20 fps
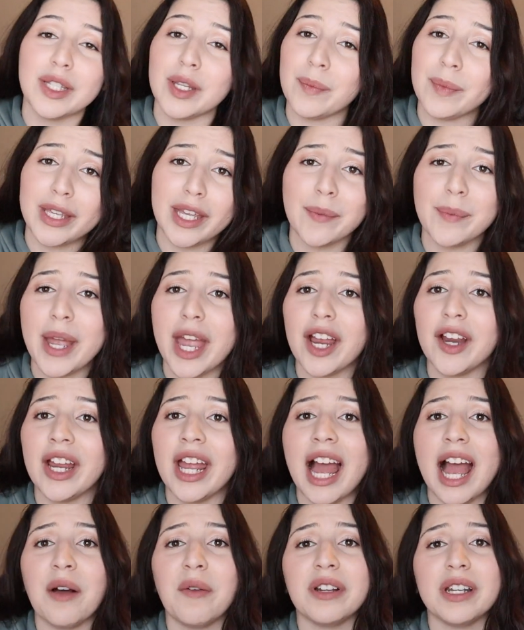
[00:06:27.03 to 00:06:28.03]
to be a
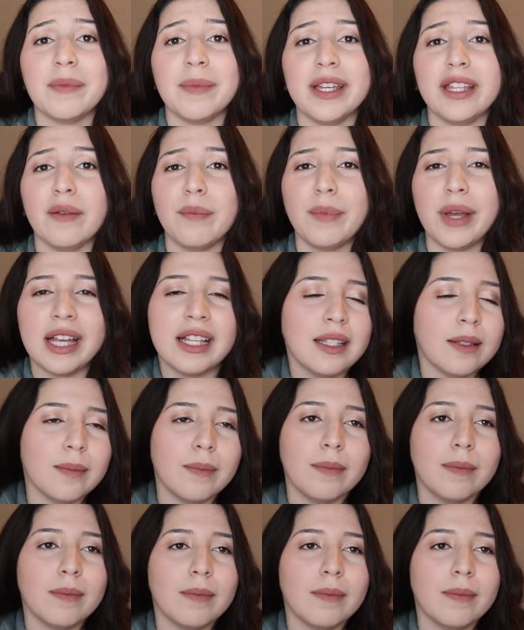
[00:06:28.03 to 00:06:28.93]
parent, I want to be the best